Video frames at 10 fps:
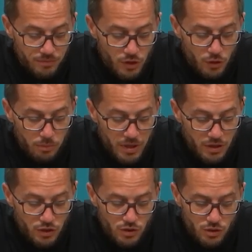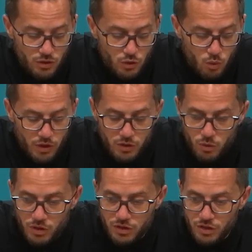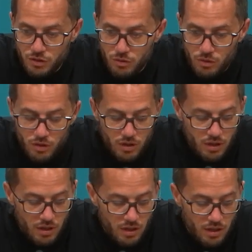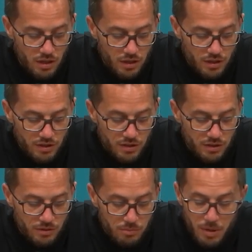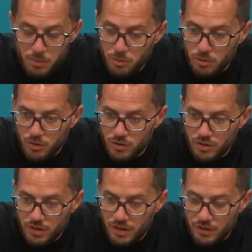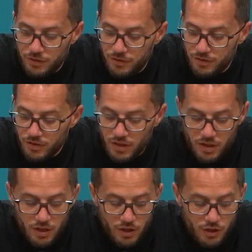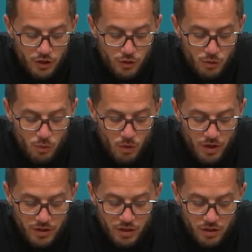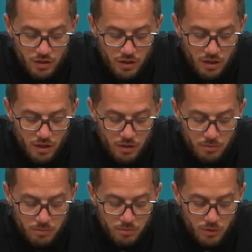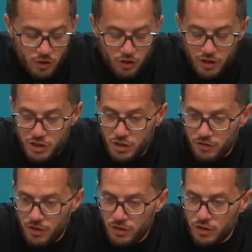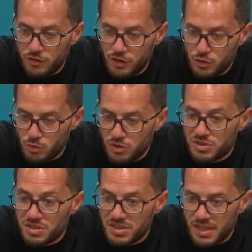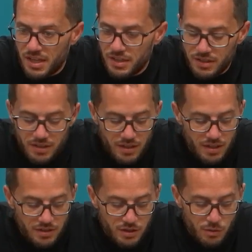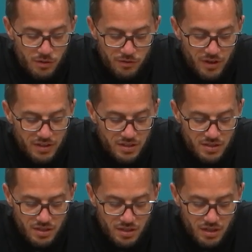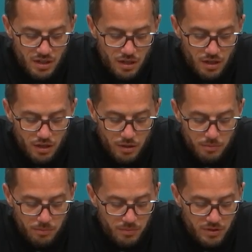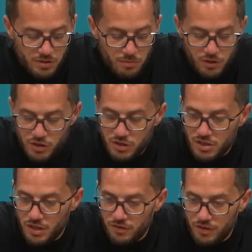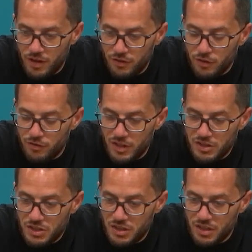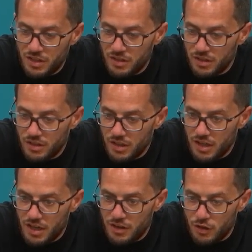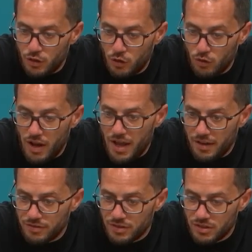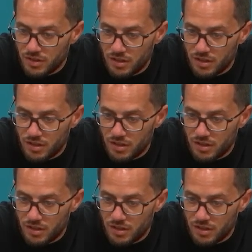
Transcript: you'll make 2022 memorable if you and a collection of other individuals decide to invest as much as they've ever invested in their craft,